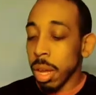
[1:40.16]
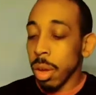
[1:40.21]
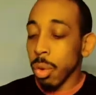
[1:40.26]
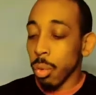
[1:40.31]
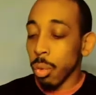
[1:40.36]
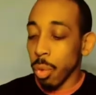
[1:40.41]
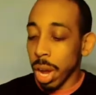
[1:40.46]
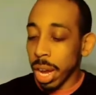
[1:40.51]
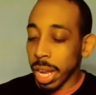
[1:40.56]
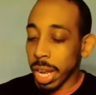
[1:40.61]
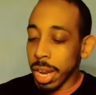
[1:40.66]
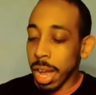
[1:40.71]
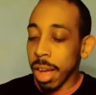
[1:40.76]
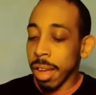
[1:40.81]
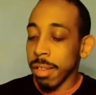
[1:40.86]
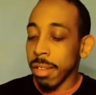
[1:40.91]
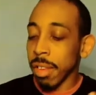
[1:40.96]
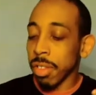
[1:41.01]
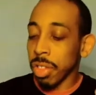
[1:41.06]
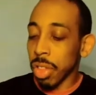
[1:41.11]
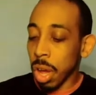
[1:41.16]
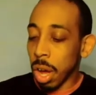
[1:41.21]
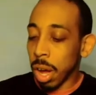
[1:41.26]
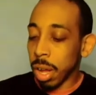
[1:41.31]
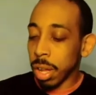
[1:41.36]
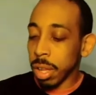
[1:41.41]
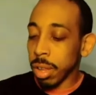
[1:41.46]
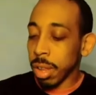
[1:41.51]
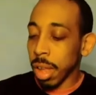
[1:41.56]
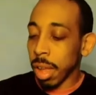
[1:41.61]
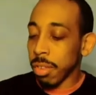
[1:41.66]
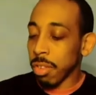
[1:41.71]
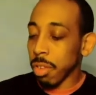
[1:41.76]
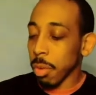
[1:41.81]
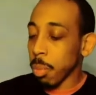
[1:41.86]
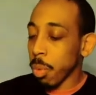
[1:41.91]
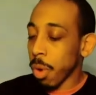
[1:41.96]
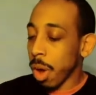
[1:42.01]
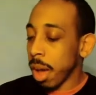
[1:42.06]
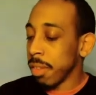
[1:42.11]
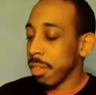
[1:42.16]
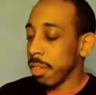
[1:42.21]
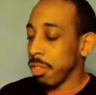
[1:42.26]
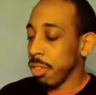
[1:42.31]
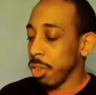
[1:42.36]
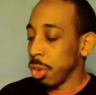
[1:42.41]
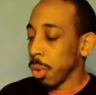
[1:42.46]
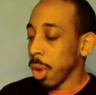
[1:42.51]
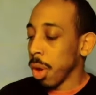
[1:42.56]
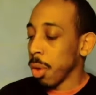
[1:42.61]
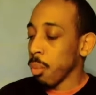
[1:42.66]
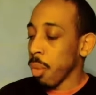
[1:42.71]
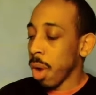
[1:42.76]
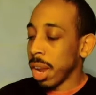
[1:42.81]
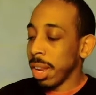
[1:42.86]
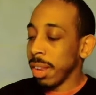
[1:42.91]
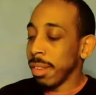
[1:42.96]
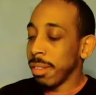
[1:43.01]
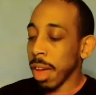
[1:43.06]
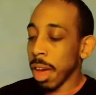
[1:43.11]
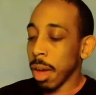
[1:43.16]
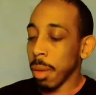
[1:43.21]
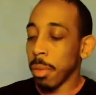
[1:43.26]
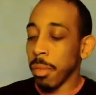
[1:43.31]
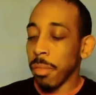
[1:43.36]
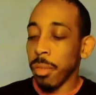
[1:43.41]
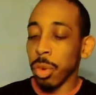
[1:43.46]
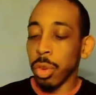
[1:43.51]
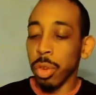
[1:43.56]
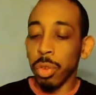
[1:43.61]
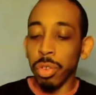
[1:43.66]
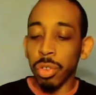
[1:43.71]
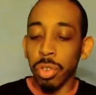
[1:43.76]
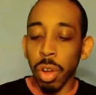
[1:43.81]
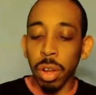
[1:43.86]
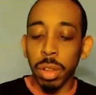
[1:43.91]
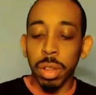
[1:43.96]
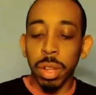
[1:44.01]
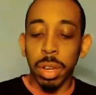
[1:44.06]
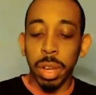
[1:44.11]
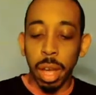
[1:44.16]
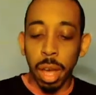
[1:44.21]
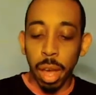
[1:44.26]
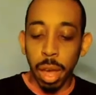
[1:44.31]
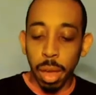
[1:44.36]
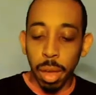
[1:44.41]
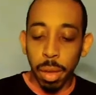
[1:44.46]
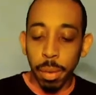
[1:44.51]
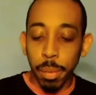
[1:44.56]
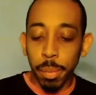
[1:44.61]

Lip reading: Recognize a thought that surprises you and write it down before you start the day.